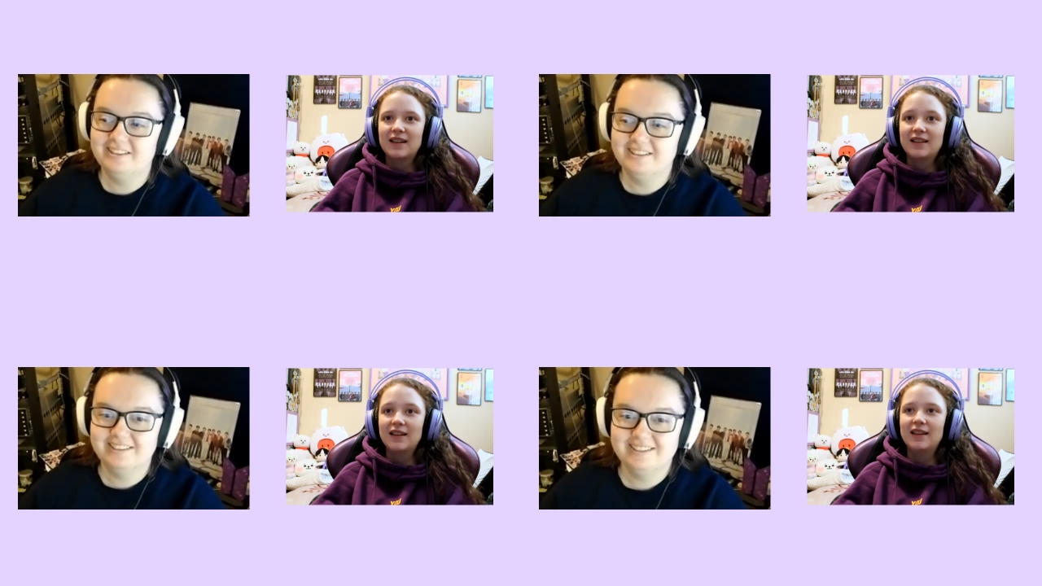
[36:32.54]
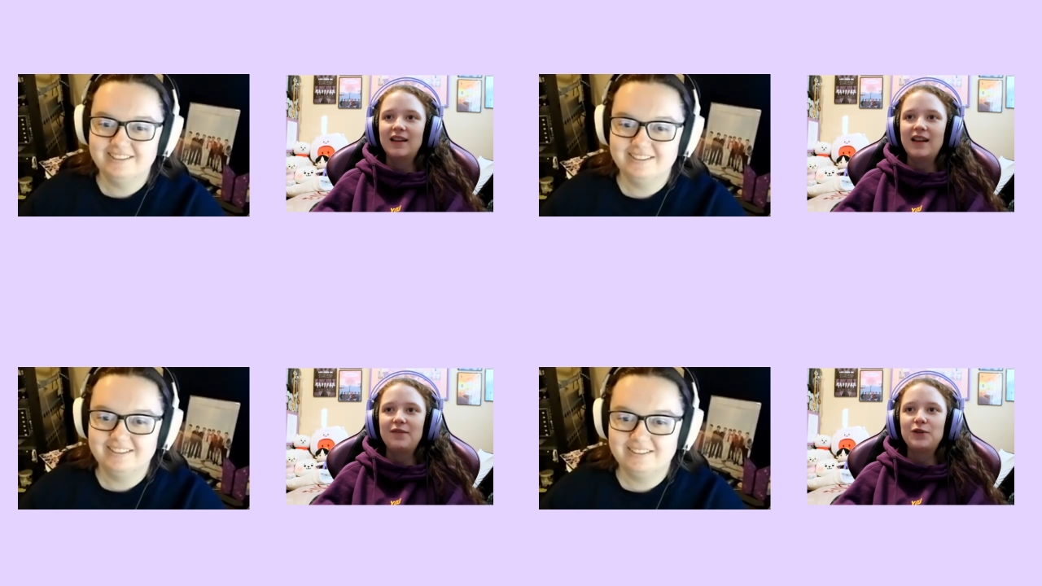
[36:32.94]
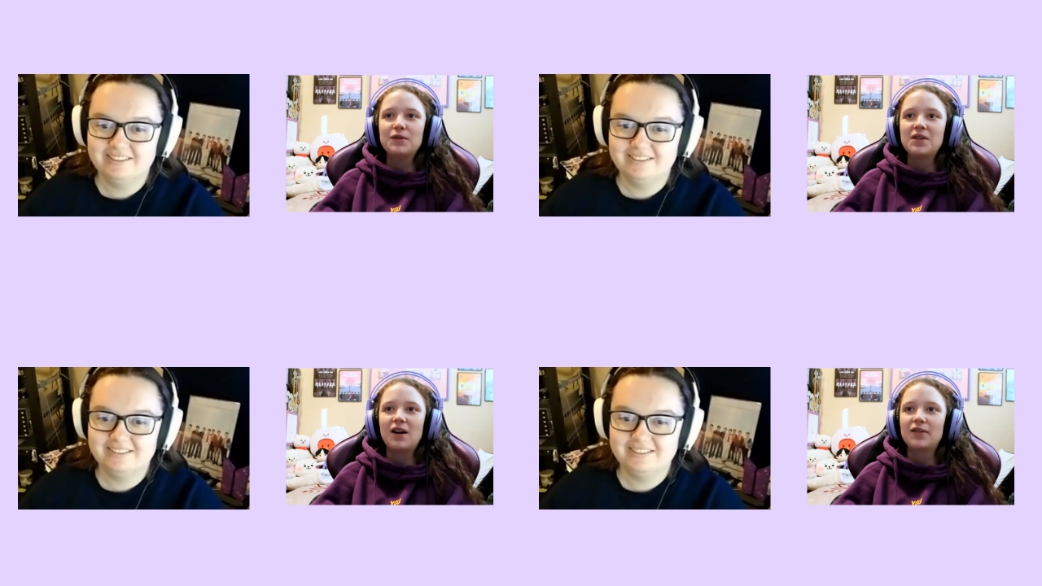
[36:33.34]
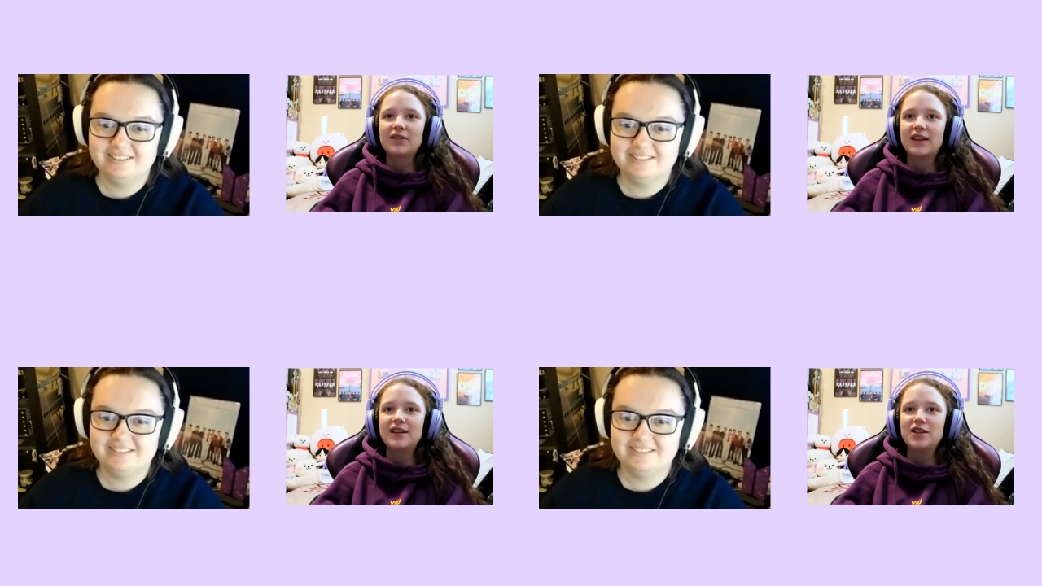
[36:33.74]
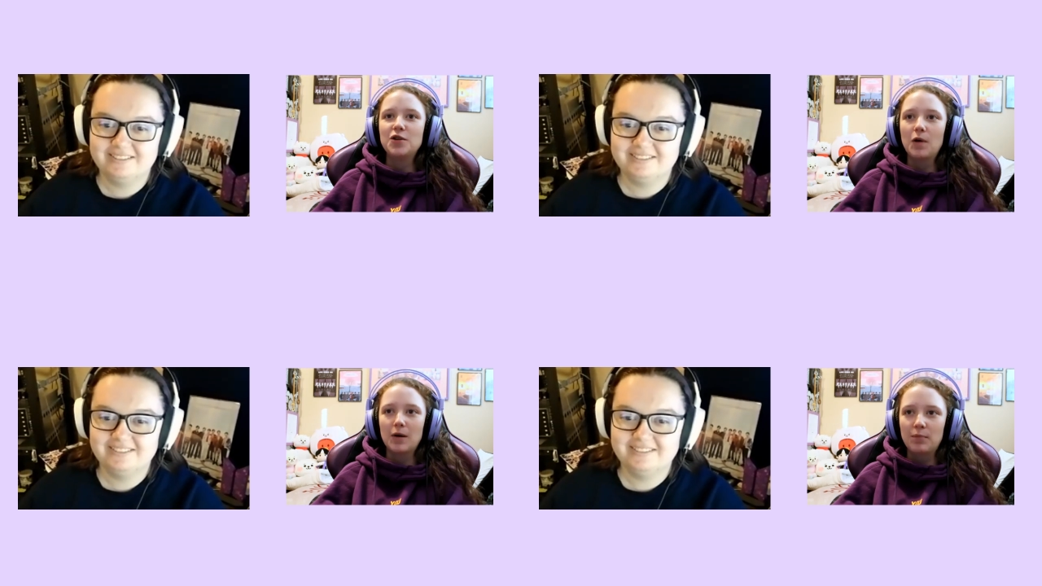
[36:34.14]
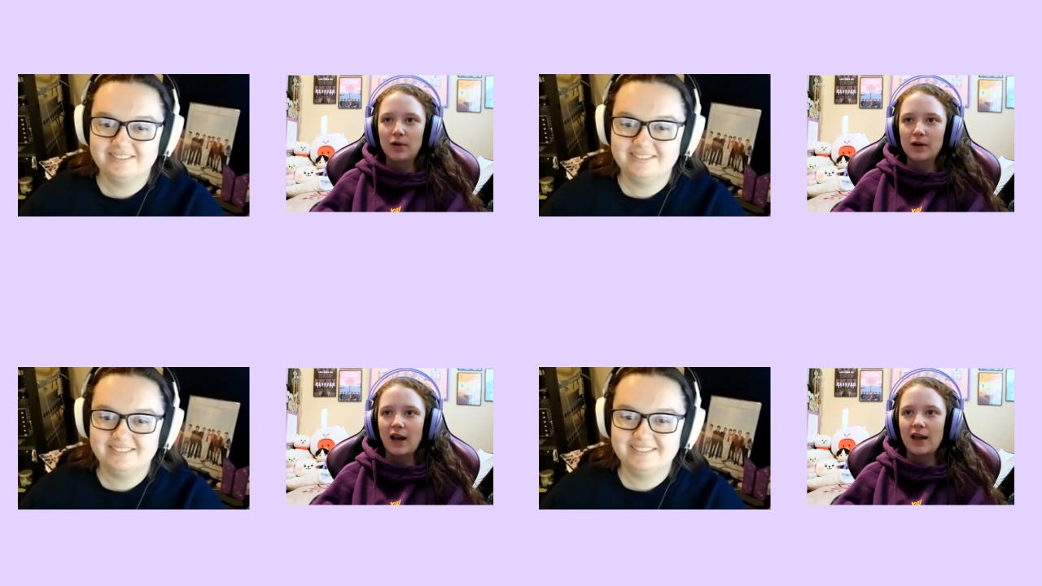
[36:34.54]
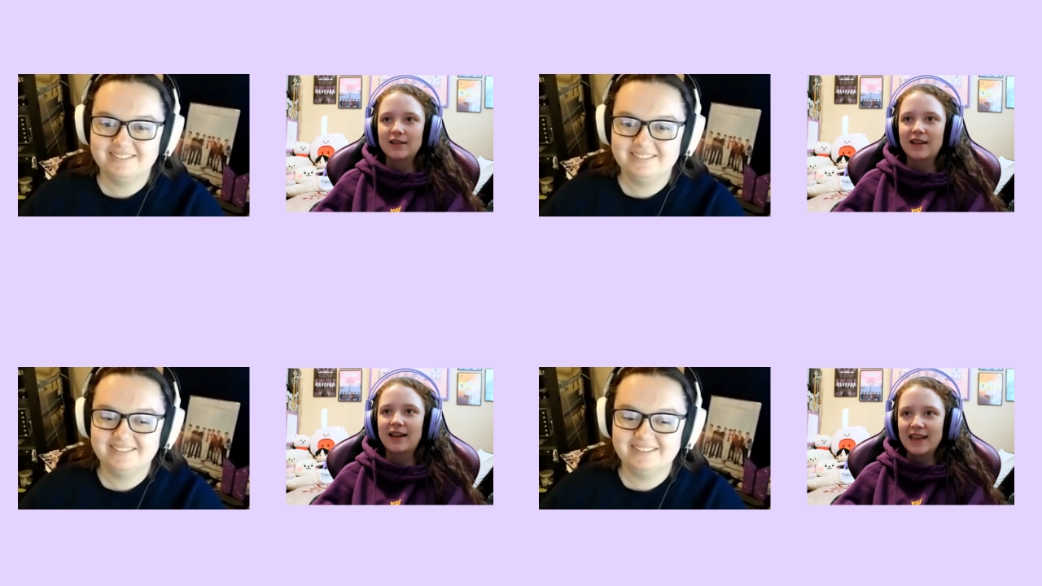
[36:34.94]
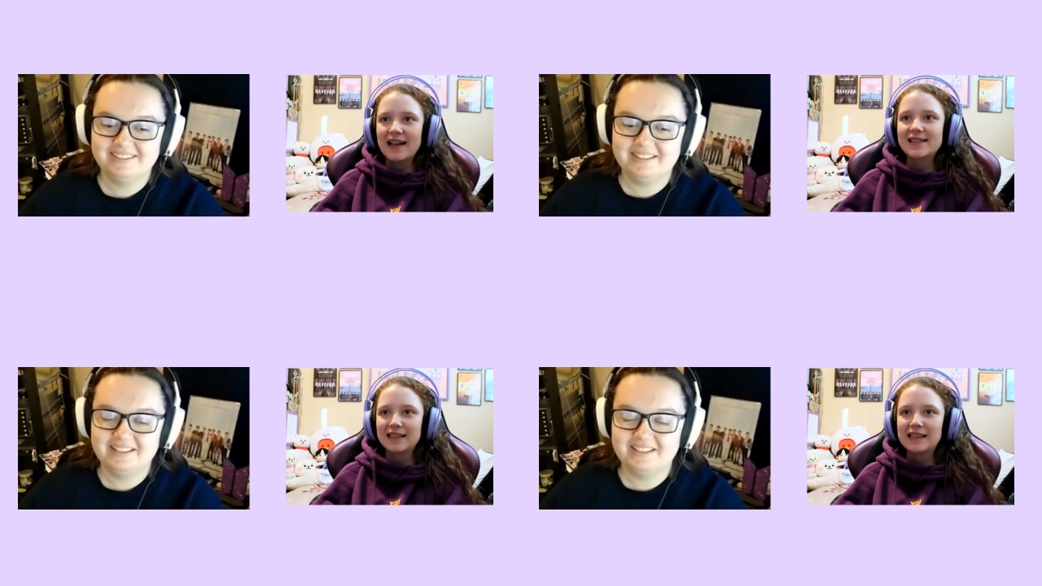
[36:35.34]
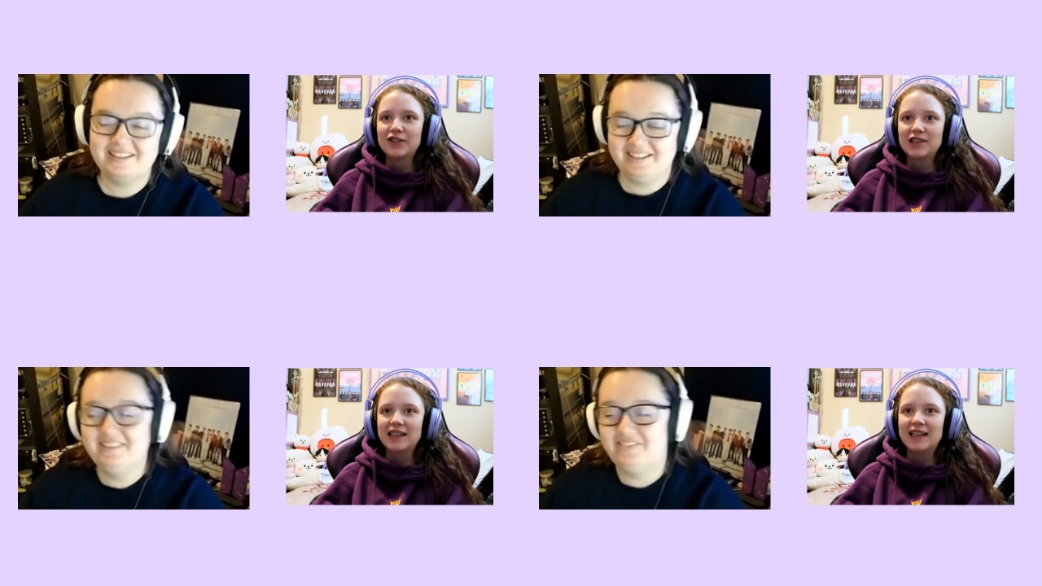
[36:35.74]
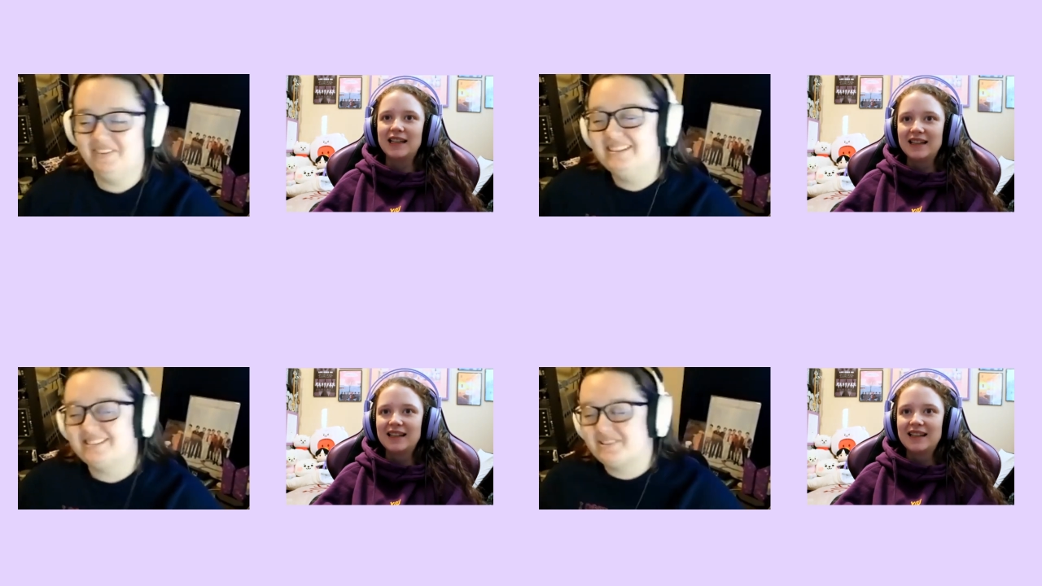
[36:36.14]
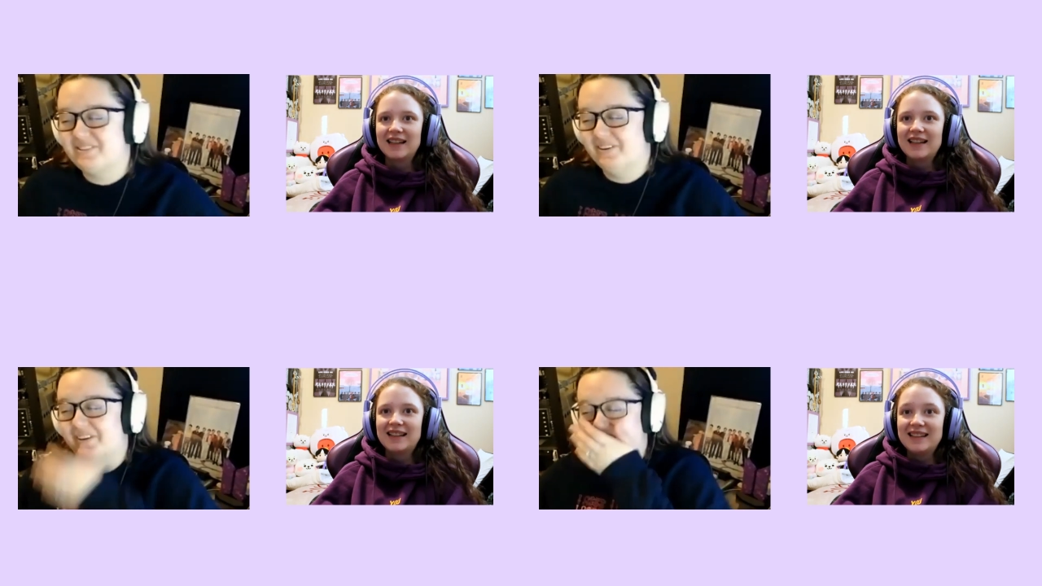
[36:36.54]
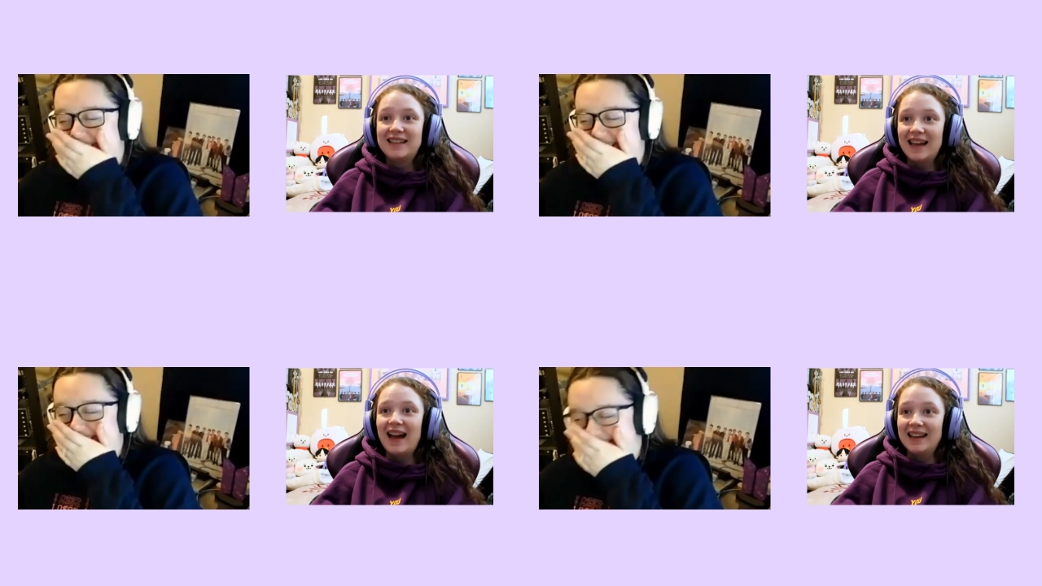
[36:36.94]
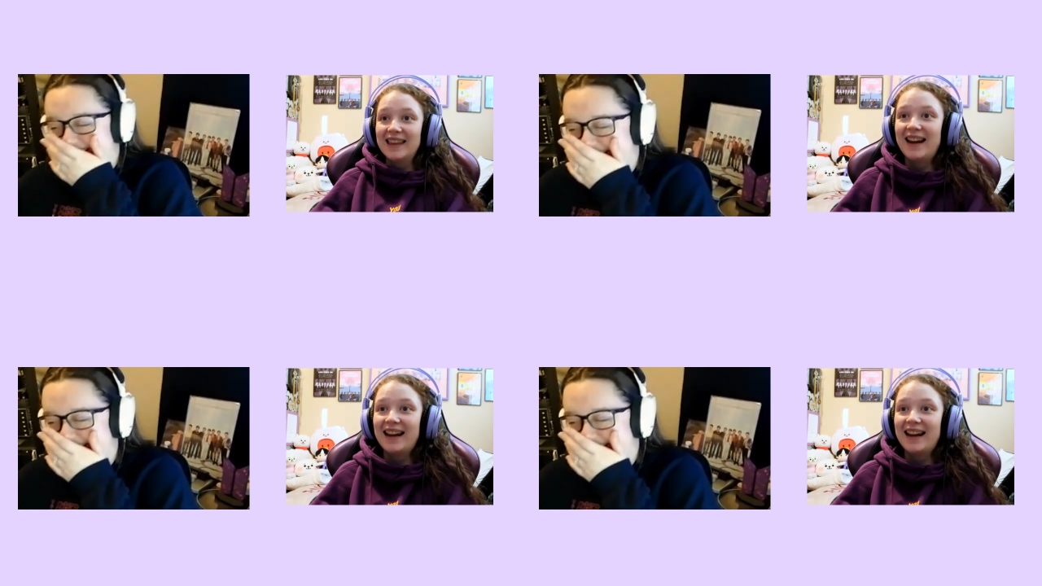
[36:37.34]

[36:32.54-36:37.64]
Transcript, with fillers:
Speaker 1: uh, if you don't, then you weren't born yet. Like that's literally, yeah. Like,